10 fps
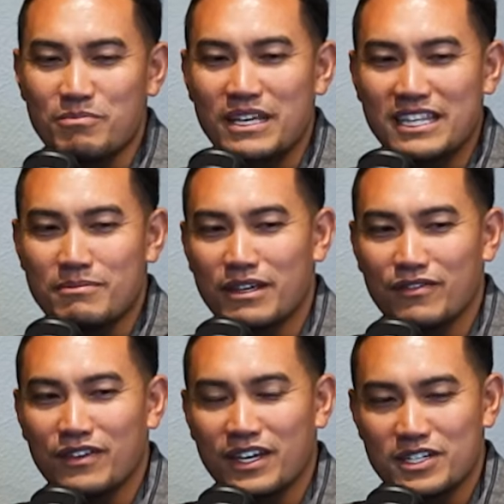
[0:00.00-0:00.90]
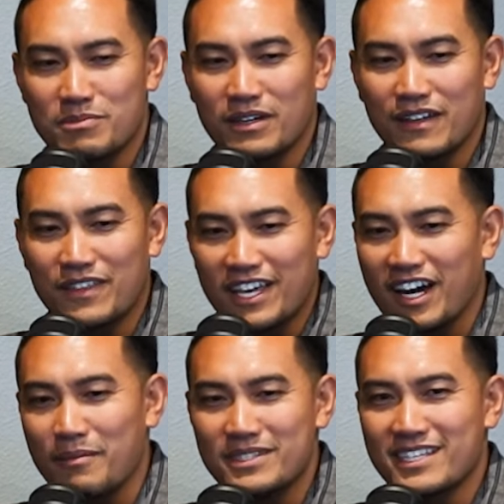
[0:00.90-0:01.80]
beat the big fish, but if they
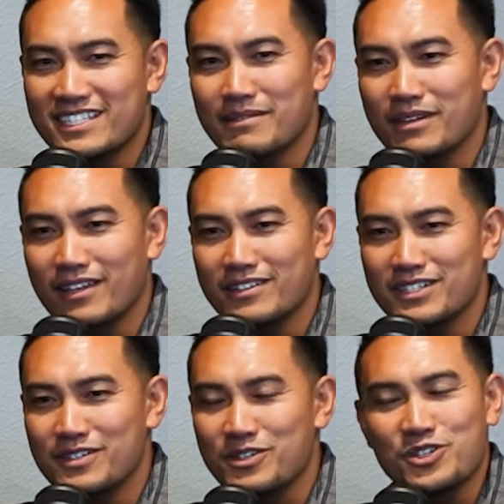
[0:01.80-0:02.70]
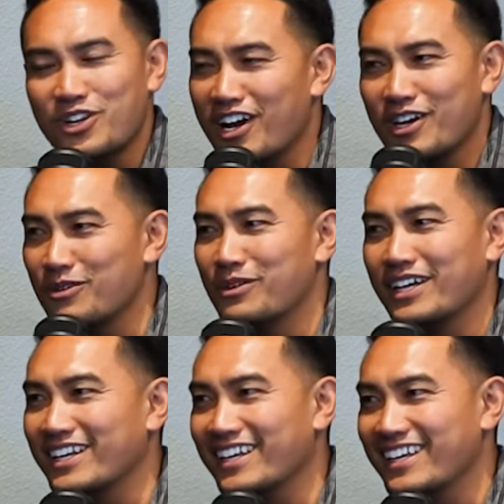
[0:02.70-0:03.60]
come into the same deal as you, you're not going to
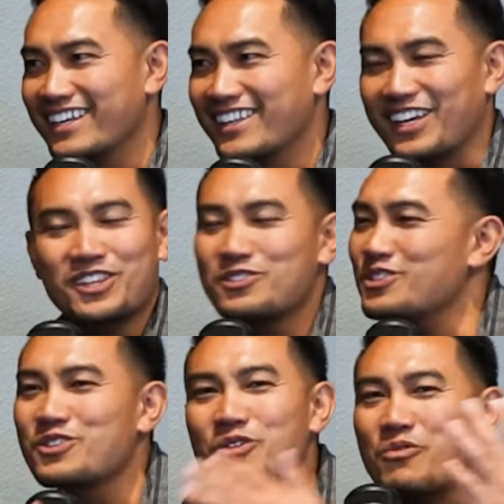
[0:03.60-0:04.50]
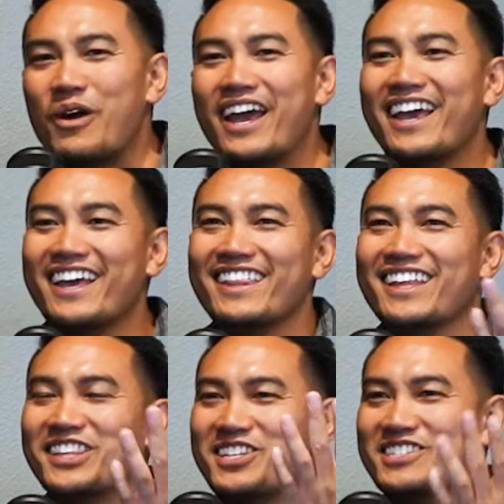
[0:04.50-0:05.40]
win. Like, there's just no way
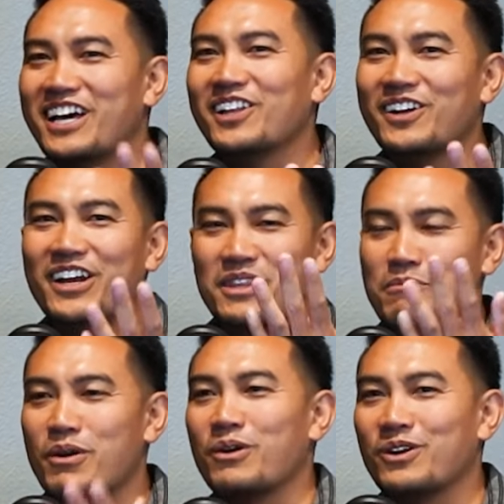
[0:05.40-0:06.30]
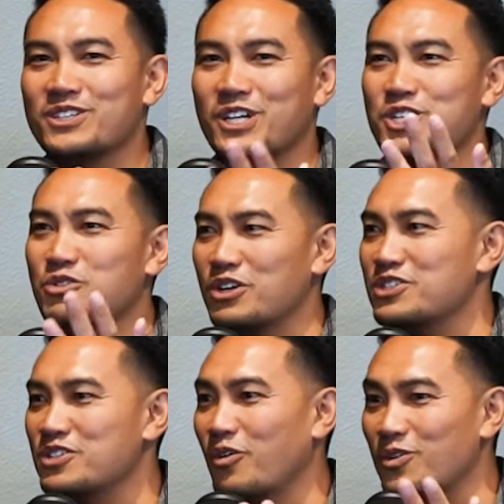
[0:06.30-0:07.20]
that the seller and the broker is going to
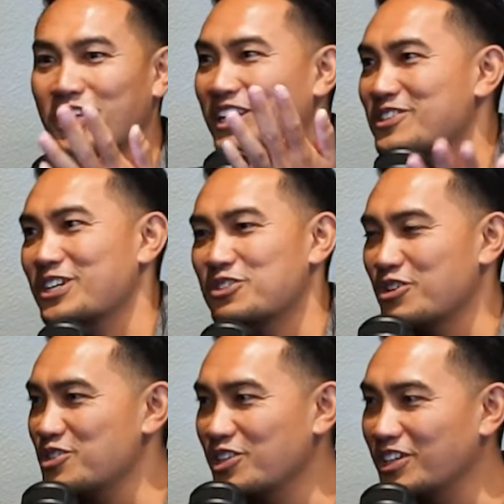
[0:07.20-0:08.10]
trust you, or the lender is going to trust you to